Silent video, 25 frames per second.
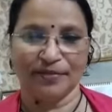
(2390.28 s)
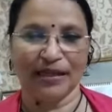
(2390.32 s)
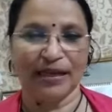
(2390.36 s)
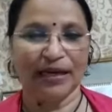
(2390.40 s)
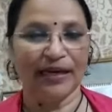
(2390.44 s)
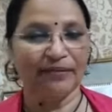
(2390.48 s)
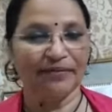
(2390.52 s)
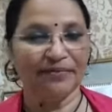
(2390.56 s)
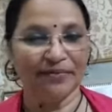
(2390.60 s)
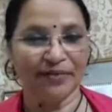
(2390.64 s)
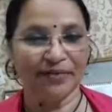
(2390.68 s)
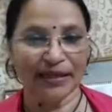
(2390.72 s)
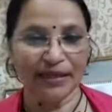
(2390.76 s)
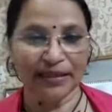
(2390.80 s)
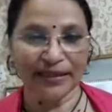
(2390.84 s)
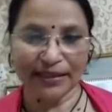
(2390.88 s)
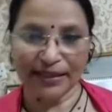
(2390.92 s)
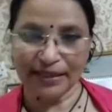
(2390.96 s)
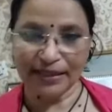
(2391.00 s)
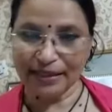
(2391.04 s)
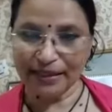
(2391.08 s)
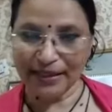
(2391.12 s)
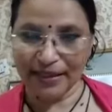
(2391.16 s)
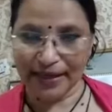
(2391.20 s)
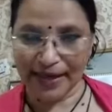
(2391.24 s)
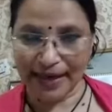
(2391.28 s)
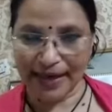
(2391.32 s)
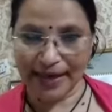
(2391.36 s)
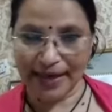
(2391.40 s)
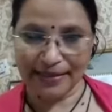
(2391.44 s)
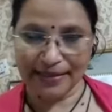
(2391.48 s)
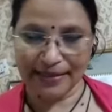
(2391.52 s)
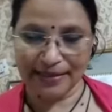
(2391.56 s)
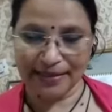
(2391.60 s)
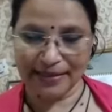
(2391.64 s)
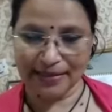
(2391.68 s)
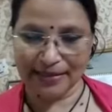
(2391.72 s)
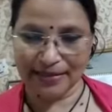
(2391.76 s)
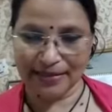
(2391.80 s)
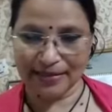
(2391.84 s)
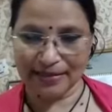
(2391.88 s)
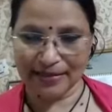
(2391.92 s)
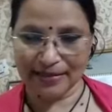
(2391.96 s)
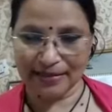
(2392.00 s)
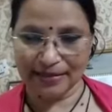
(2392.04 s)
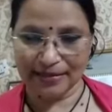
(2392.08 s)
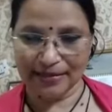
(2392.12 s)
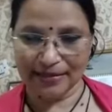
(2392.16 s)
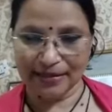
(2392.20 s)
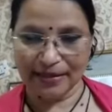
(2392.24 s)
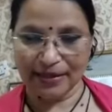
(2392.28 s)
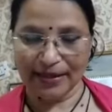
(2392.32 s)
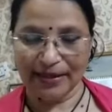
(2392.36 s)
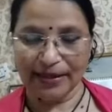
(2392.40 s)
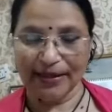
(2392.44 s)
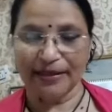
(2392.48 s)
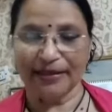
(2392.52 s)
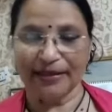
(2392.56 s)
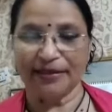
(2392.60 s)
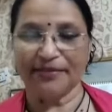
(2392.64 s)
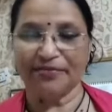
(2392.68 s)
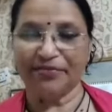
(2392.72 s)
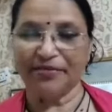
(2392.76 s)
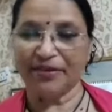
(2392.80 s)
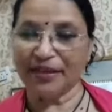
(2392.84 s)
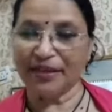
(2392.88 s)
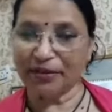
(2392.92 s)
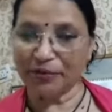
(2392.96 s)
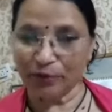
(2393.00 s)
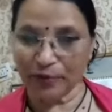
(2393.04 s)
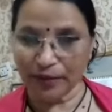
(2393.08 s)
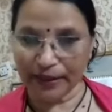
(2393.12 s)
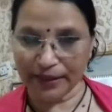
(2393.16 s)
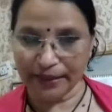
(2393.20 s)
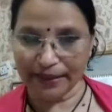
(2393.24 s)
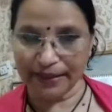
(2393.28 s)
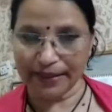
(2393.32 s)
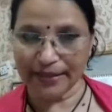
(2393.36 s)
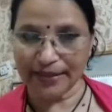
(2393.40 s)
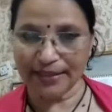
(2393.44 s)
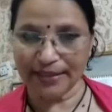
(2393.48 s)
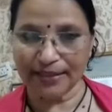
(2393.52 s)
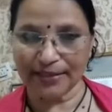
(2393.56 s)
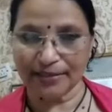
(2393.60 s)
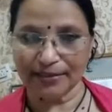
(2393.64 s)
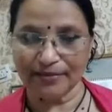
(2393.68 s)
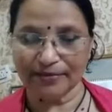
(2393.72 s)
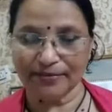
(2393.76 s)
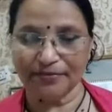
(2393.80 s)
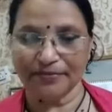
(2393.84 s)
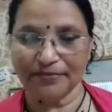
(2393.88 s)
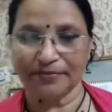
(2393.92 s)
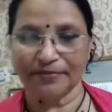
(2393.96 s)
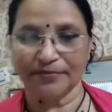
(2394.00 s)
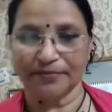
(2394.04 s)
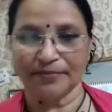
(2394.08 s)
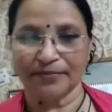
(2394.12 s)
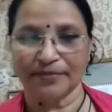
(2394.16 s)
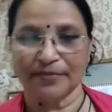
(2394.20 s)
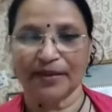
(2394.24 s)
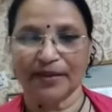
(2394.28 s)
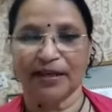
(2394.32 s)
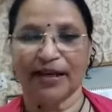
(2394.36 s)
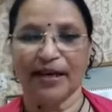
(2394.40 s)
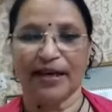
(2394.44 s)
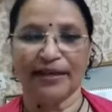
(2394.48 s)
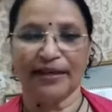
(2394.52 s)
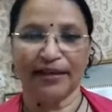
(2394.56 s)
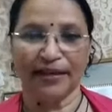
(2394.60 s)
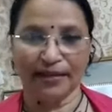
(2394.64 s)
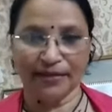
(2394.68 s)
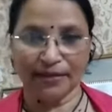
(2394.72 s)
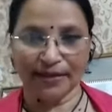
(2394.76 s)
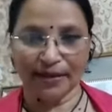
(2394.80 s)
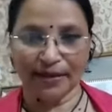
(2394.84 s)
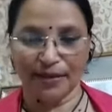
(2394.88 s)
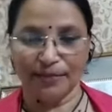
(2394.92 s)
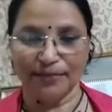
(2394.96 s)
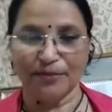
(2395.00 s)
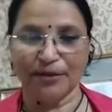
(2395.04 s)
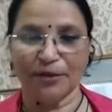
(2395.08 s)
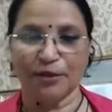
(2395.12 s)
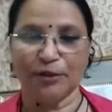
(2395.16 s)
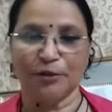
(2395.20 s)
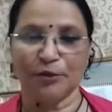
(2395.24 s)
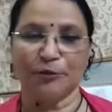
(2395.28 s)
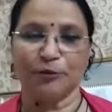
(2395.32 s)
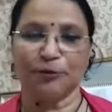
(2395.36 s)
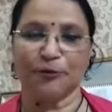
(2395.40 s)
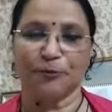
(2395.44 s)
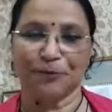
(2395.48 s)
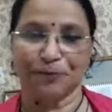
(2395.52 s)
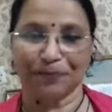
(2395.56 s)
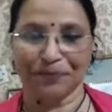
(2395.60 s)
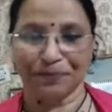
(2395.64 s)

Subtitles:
Everything has a different weightage, and it comes to